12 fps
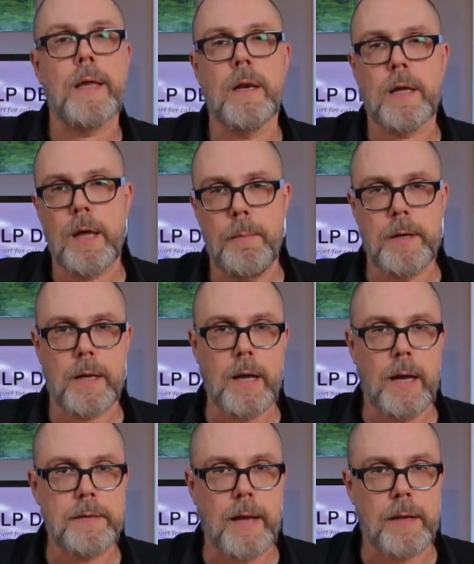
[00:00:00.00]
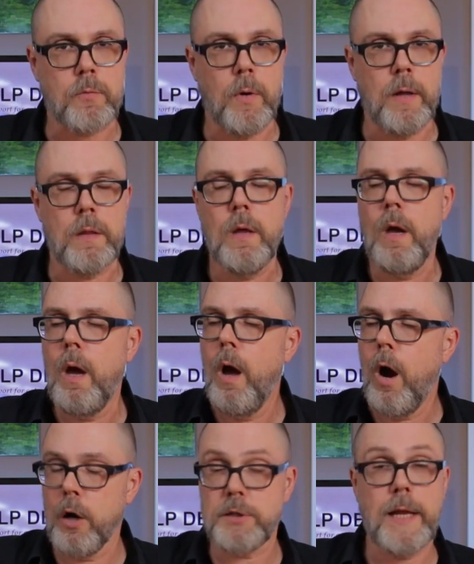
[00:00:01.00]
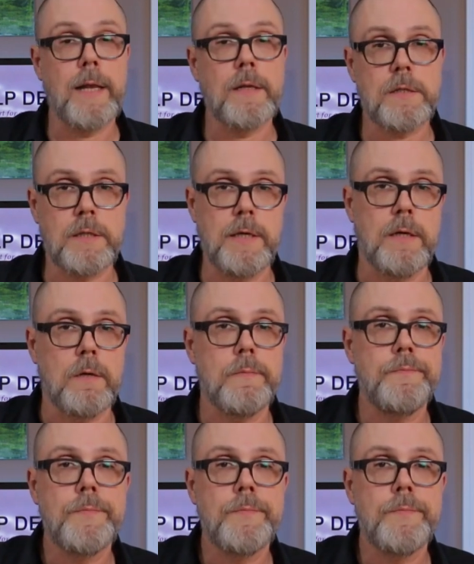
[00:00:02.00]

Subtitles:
going to come into contact with are stainless steel.